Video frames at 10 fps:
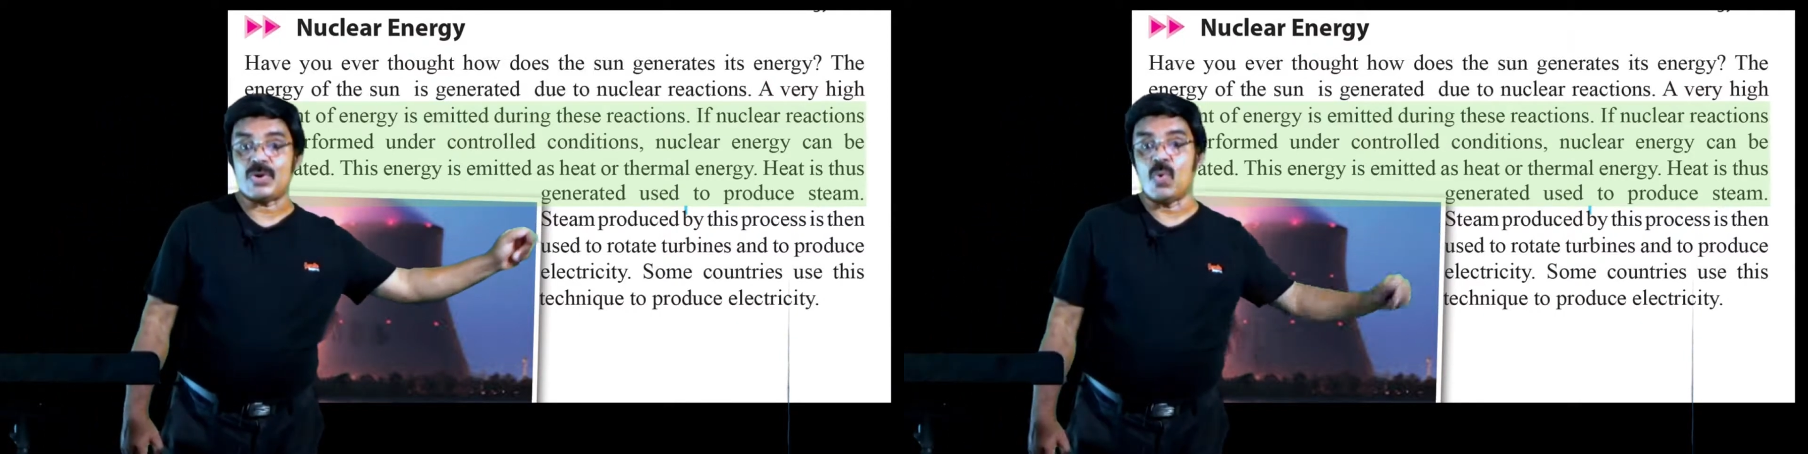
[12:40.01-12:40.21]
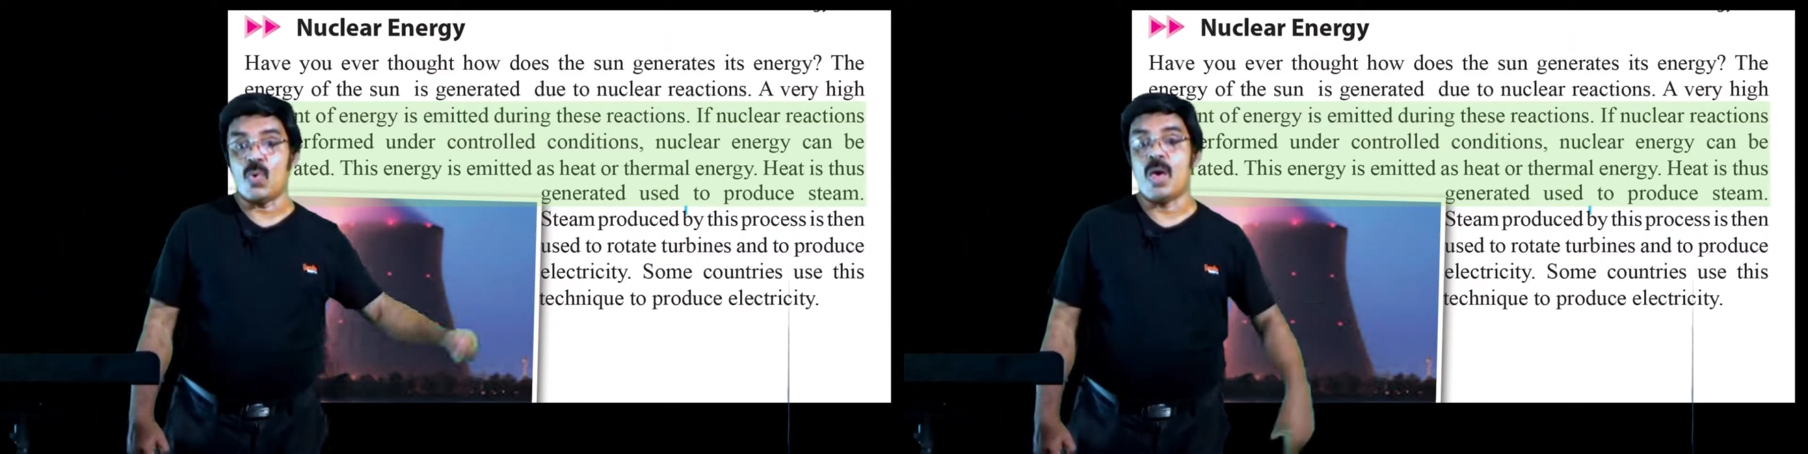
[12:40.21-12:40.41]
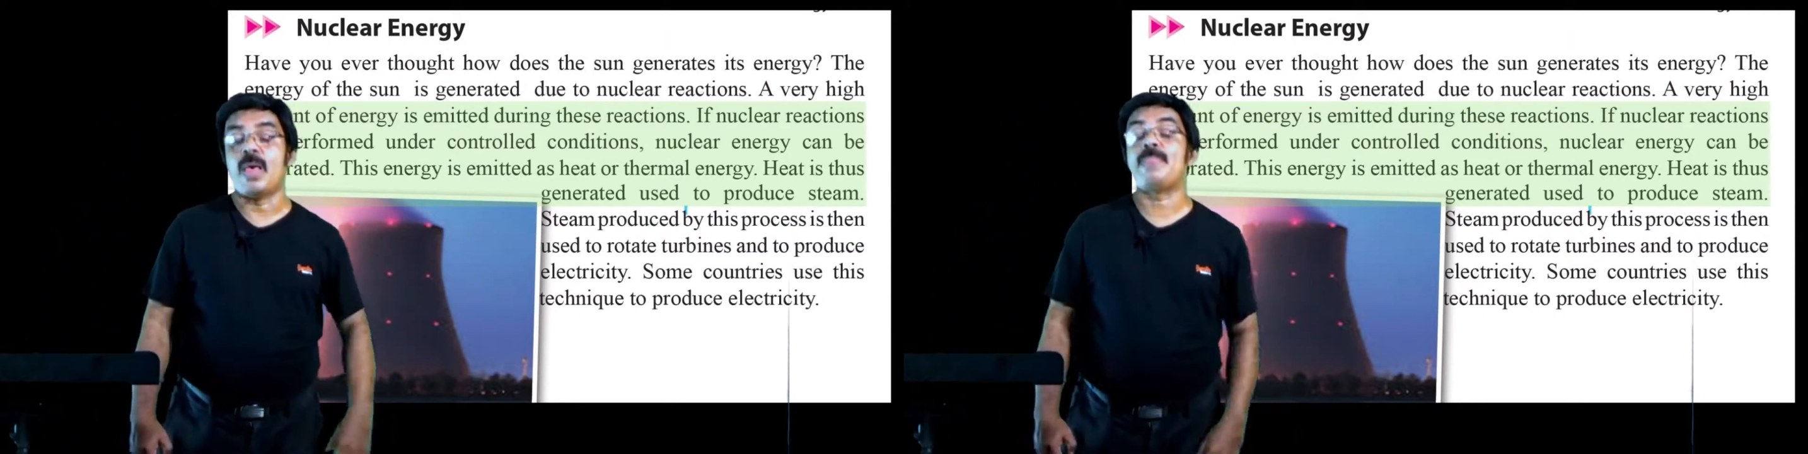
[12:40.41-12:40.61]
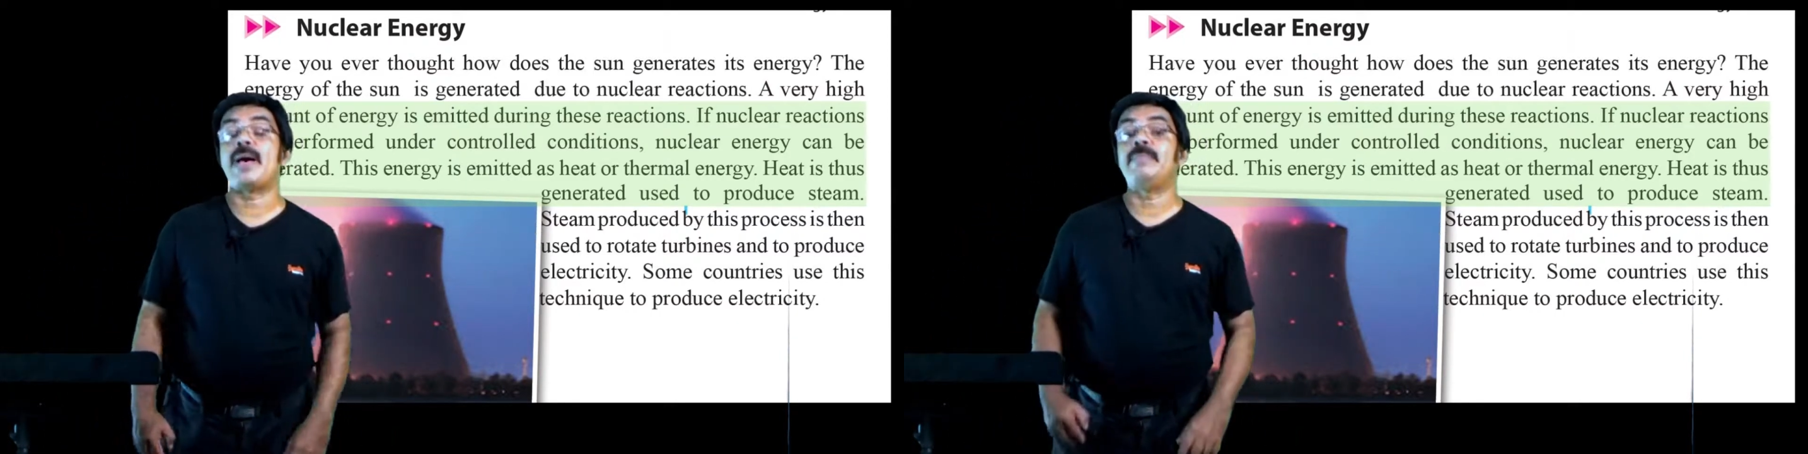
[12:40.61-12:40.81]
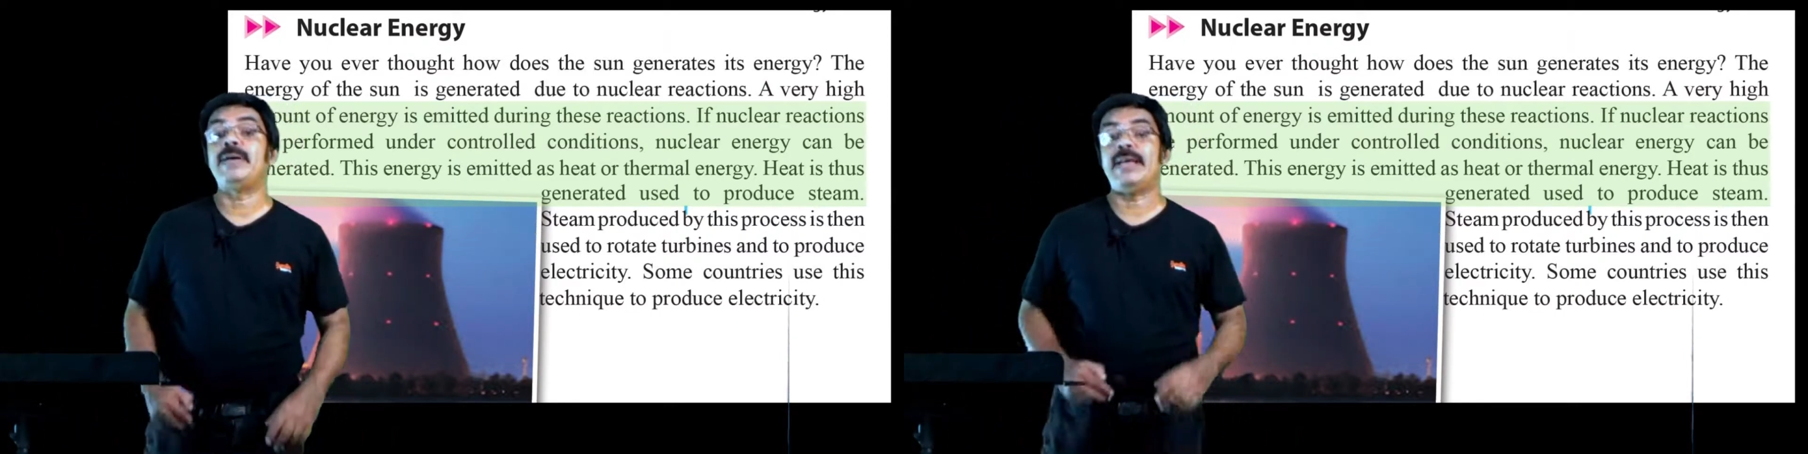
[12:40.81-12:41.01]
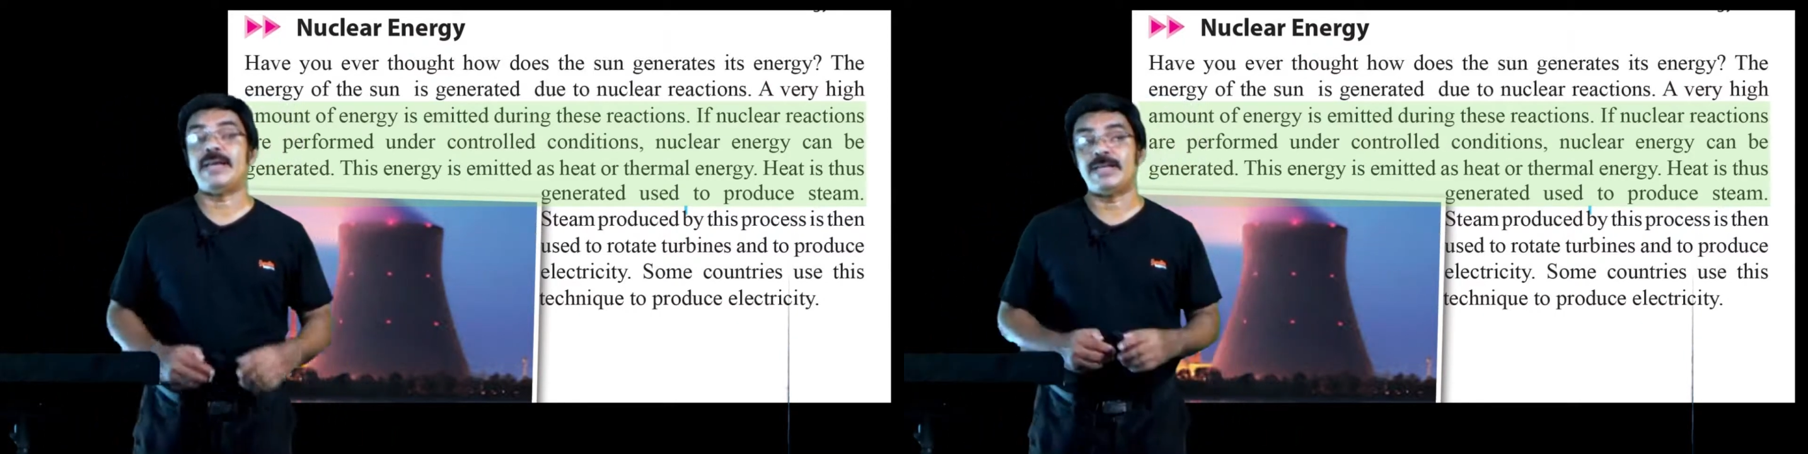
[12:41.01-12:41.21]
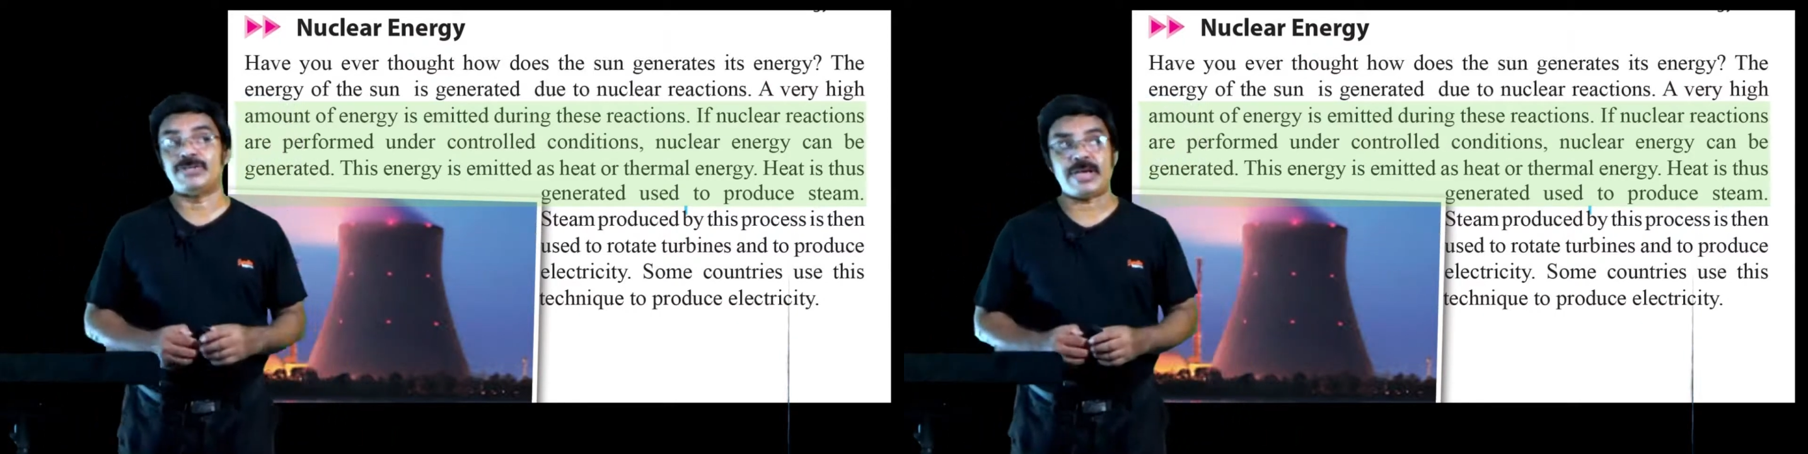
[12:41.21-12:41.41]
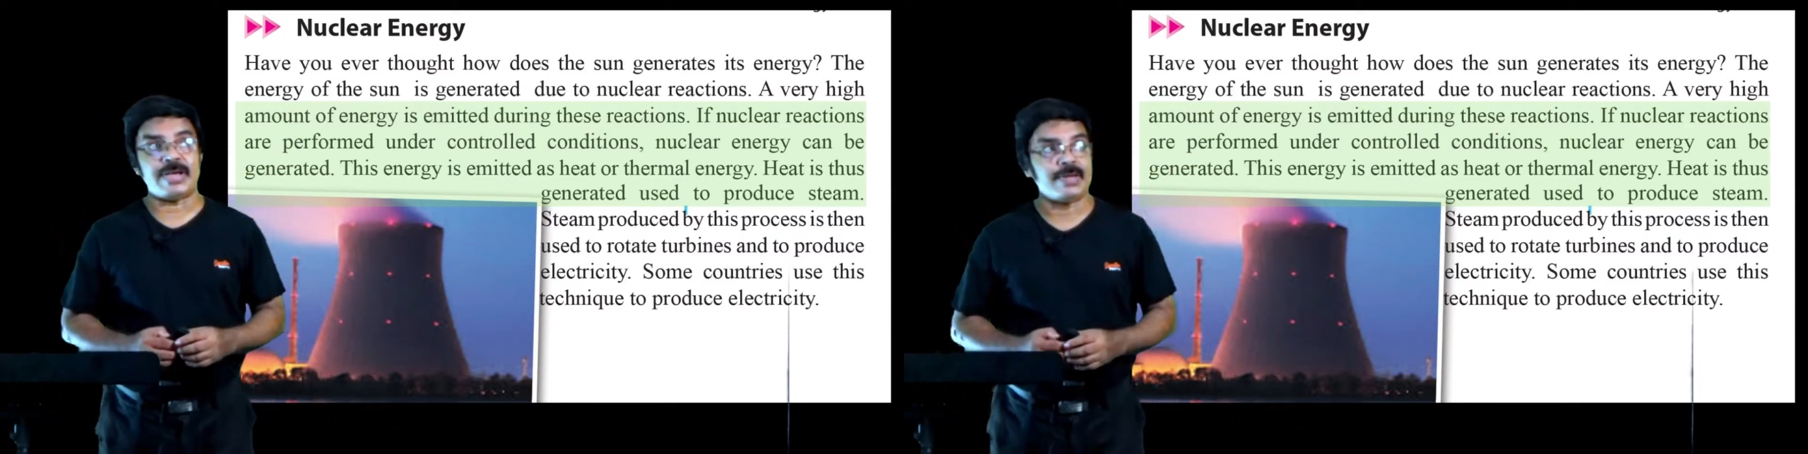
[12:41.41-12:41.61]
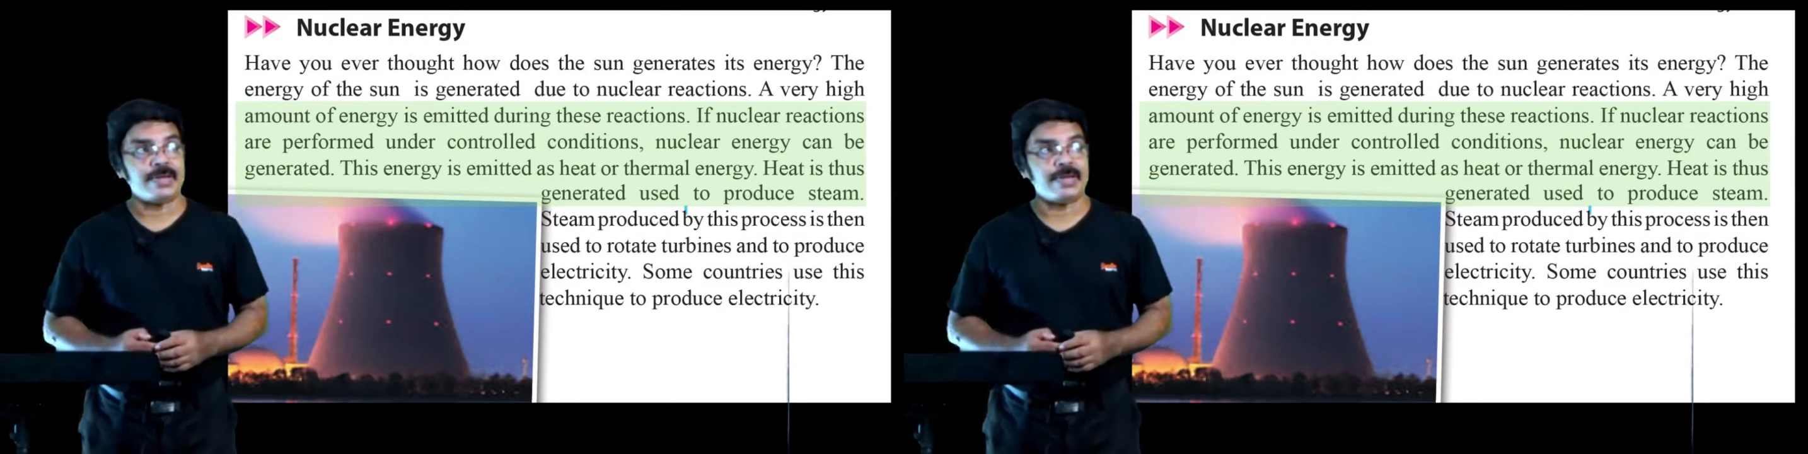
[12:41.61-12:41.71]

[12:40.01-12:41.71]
or thermal energy.